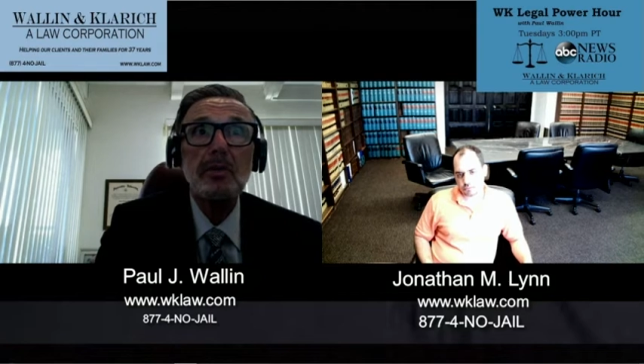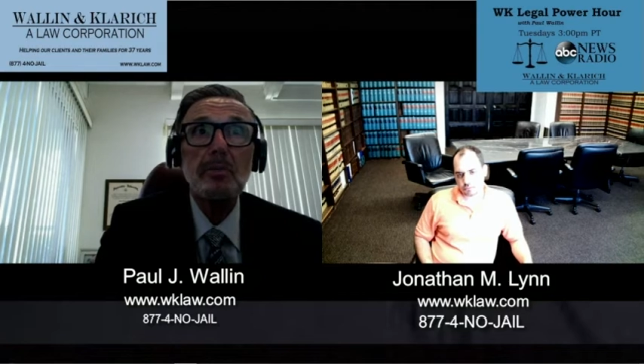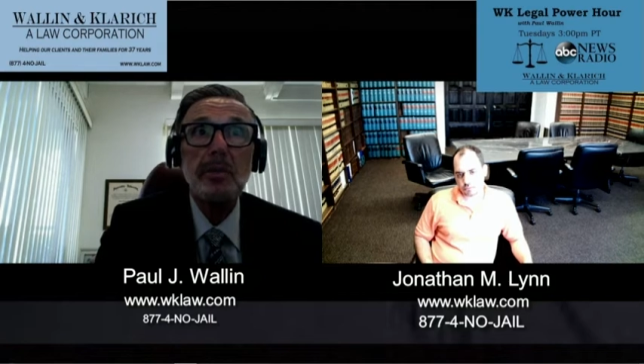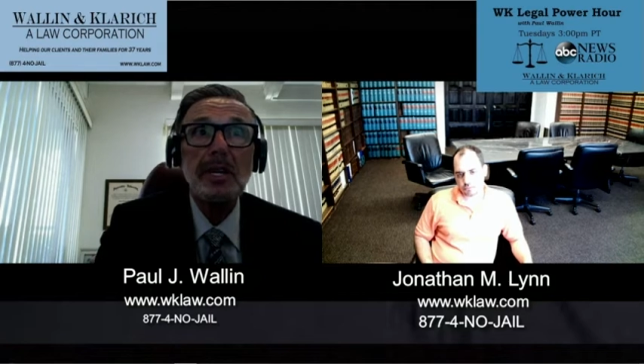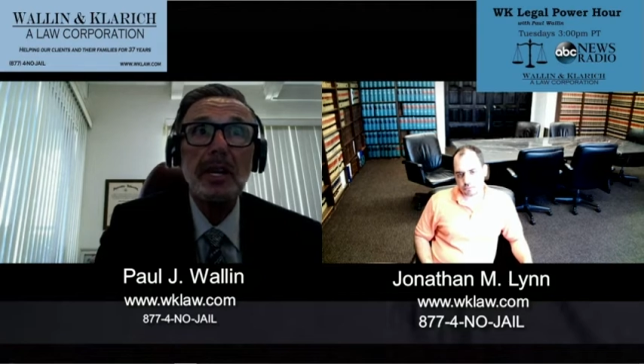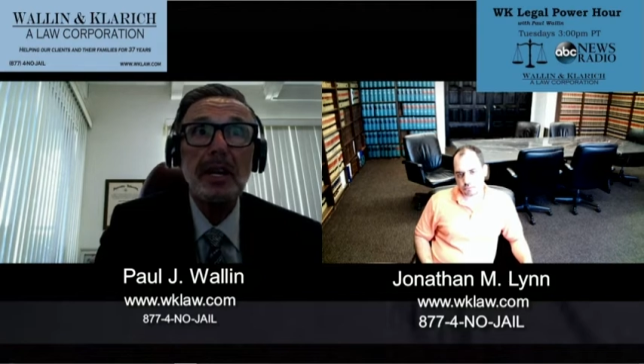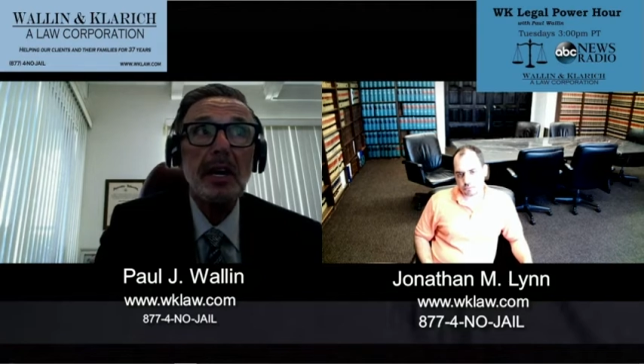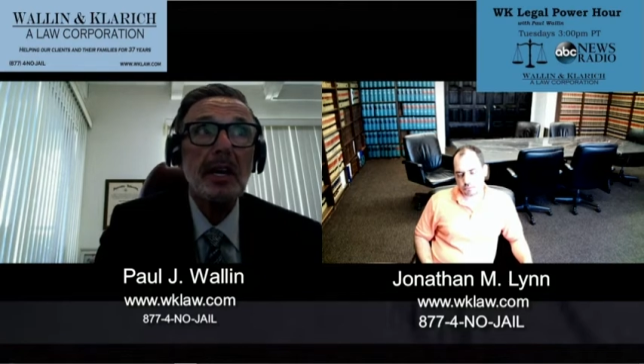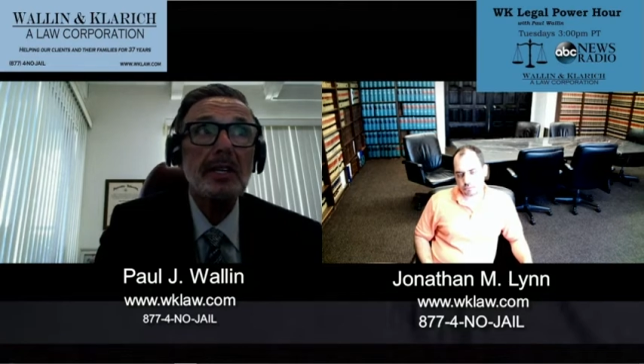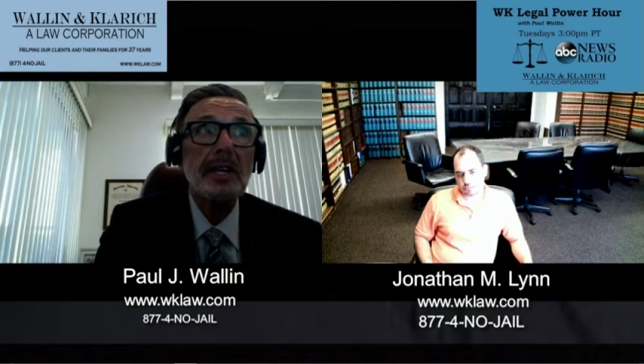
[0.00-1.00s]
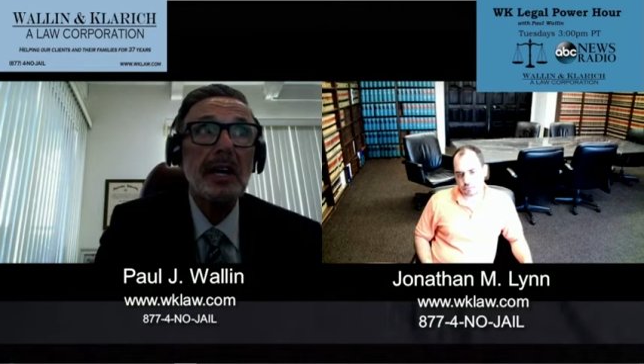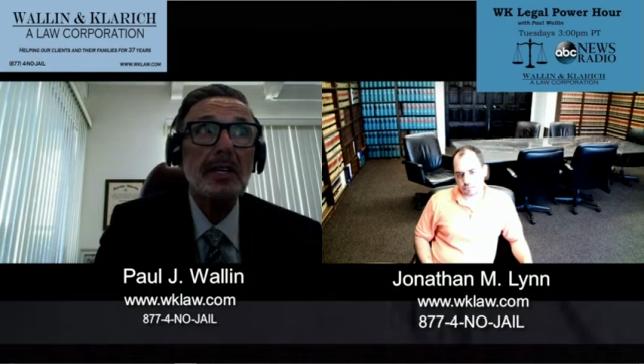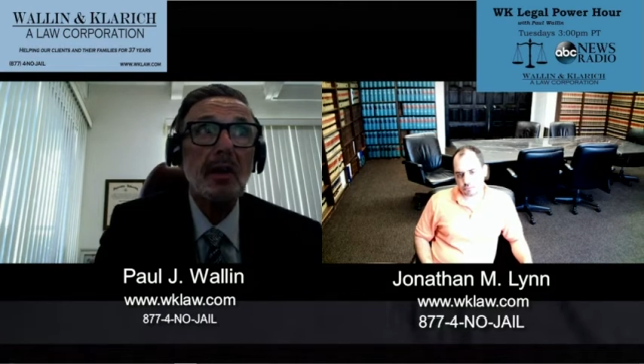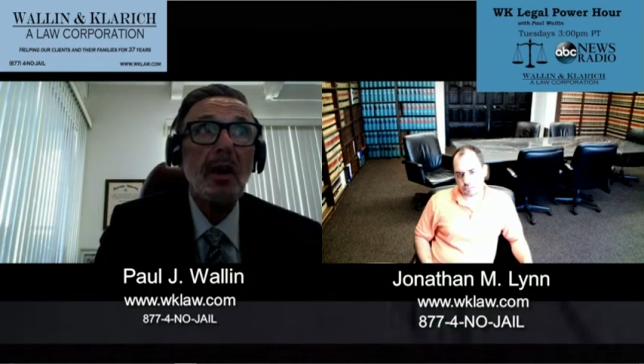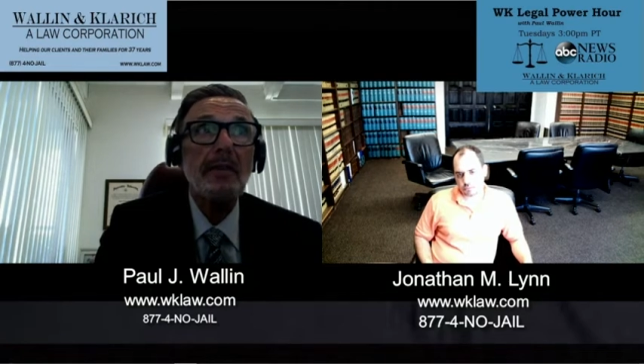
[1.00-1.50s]
to immediately
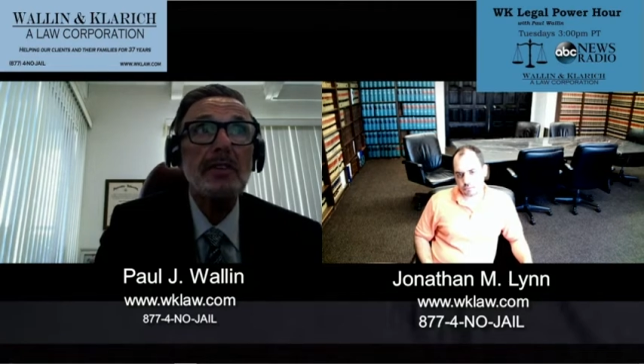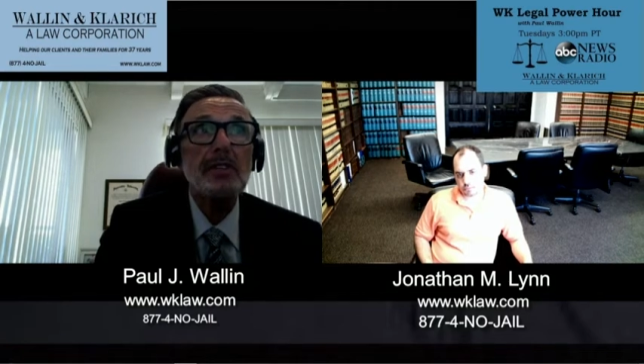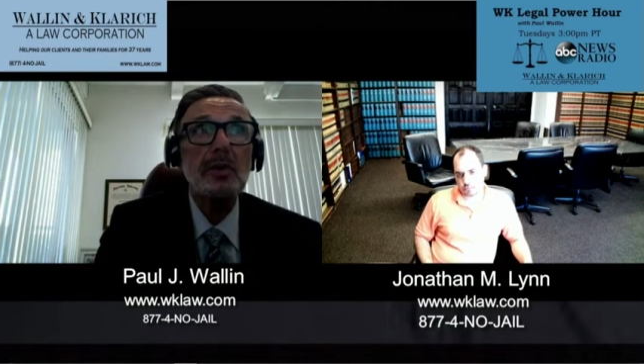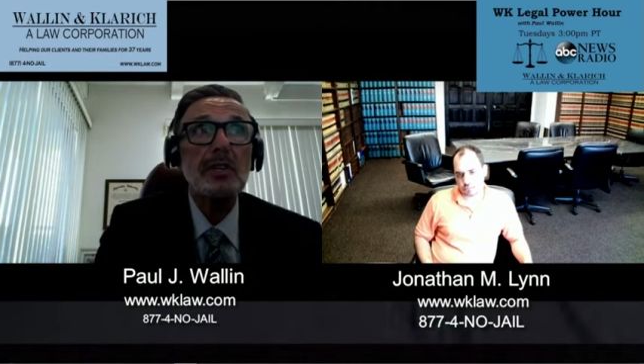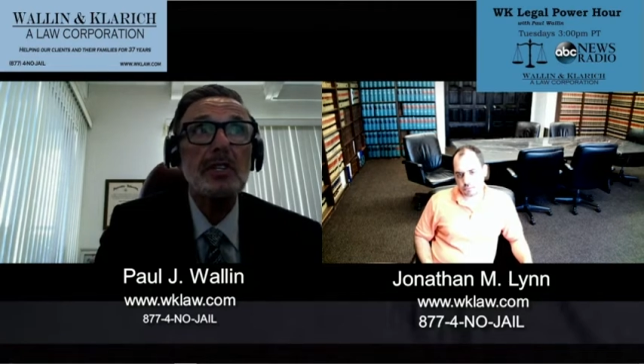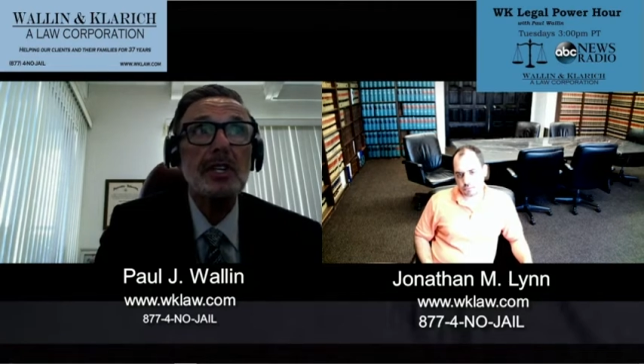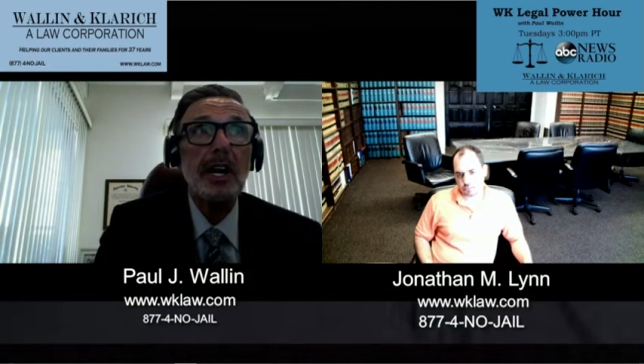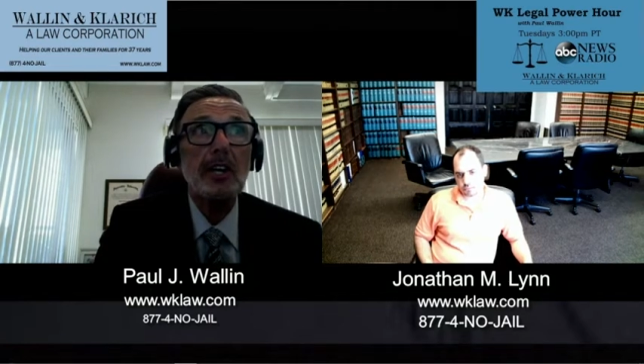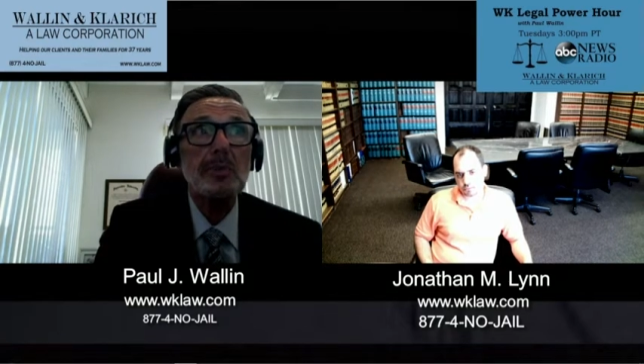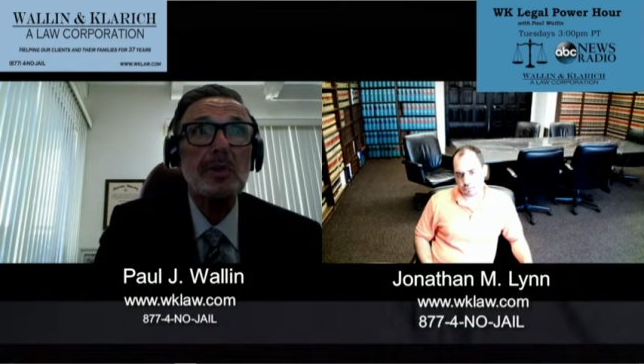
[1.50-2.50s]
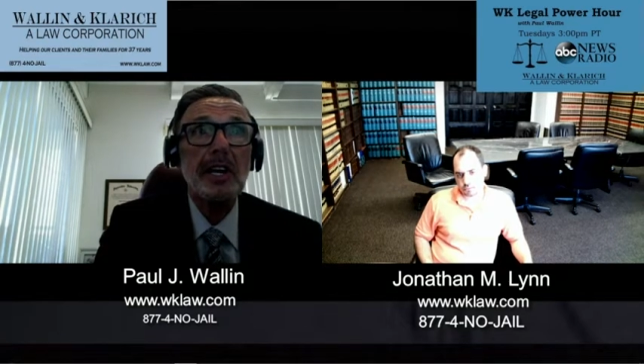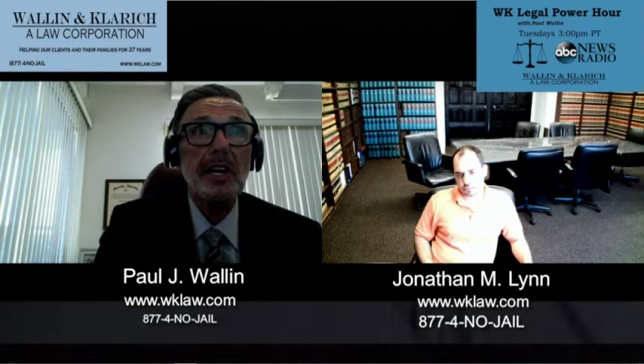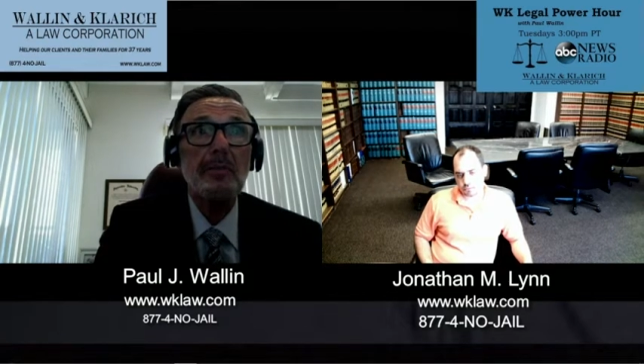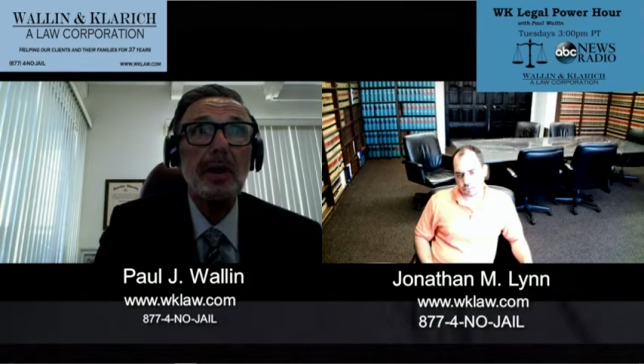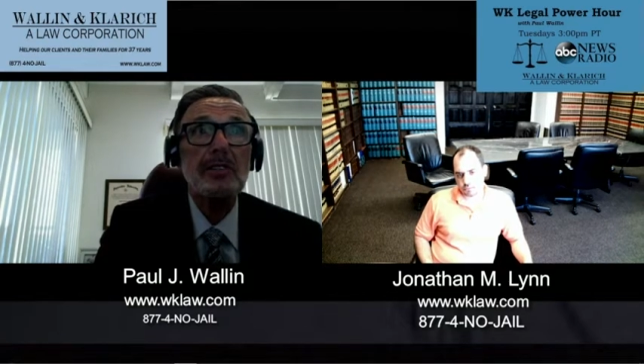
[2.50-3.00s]
contact our office when the child's been
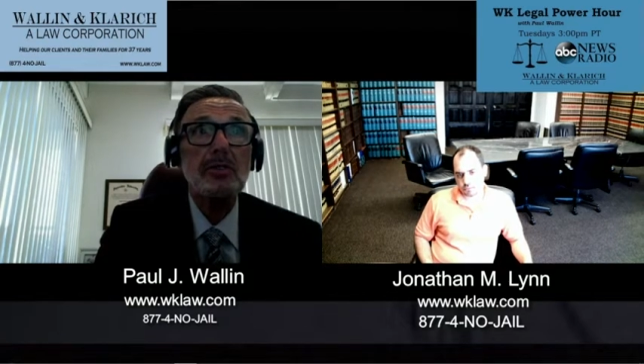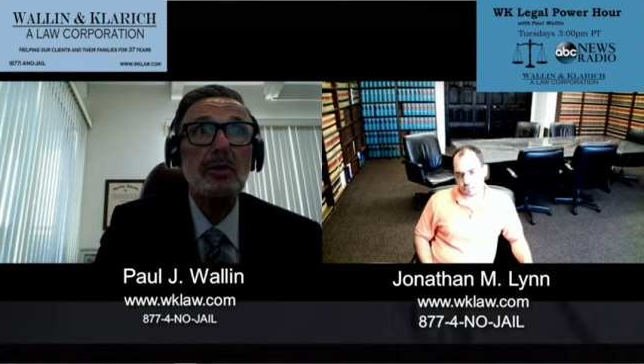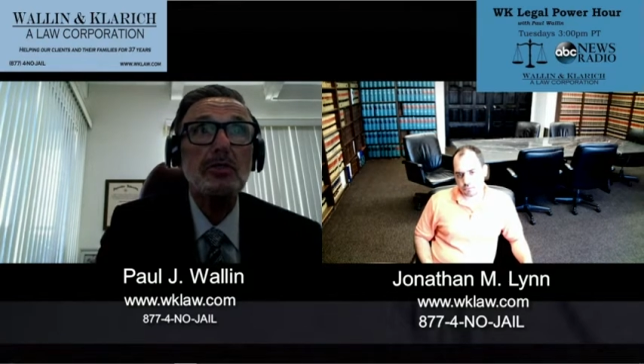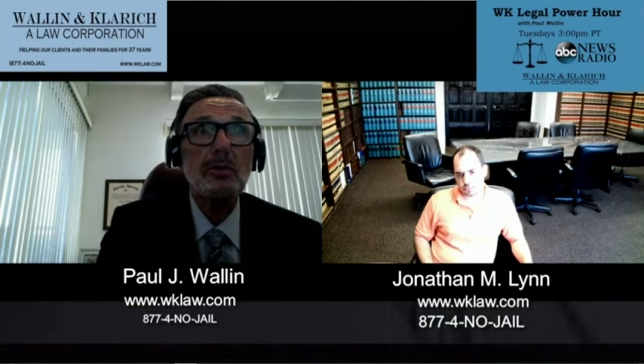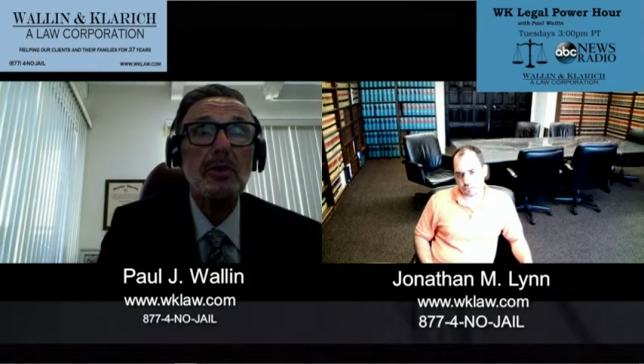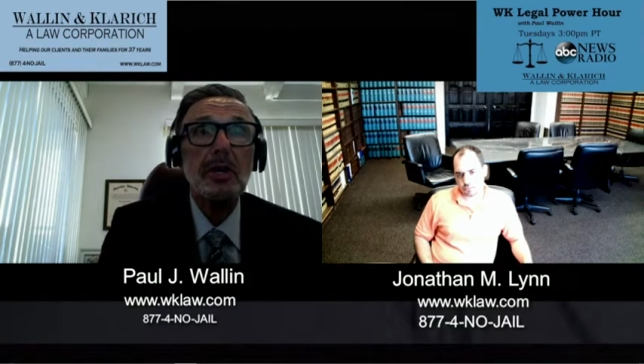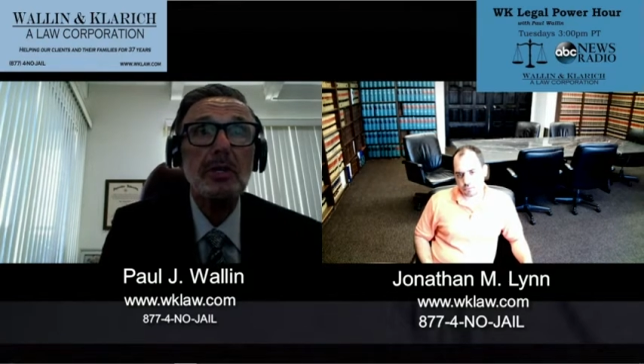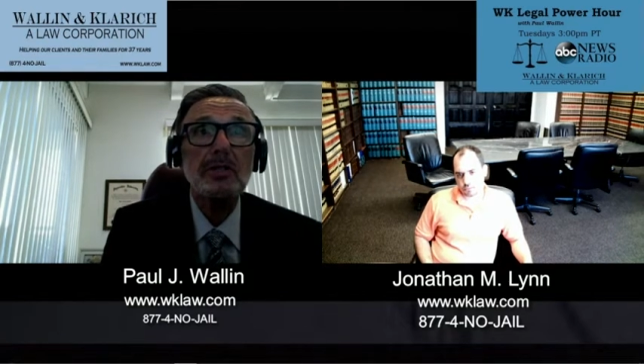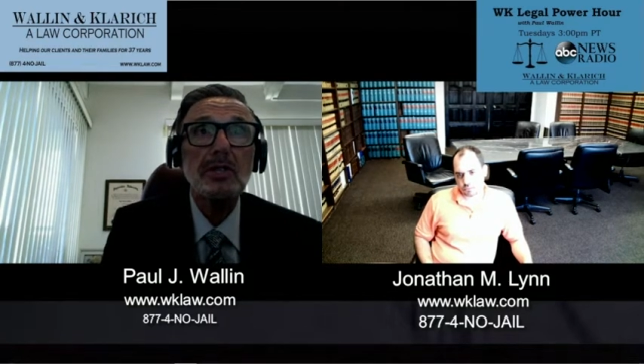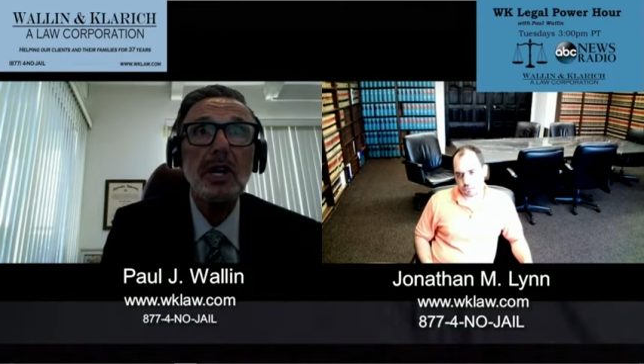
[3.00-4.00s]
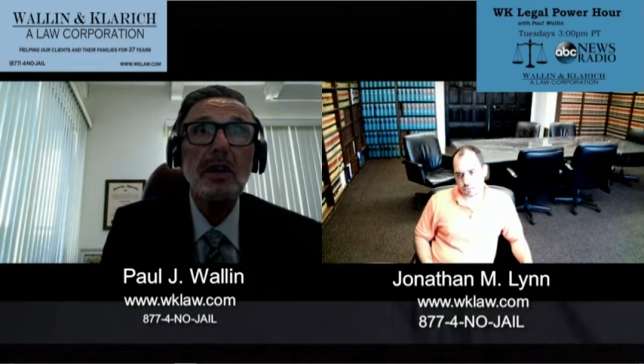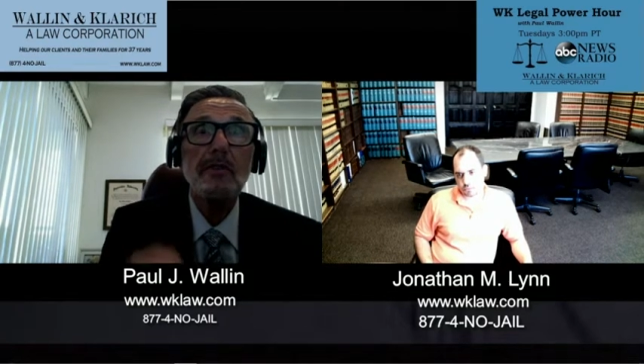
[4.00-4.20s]
taken by social workers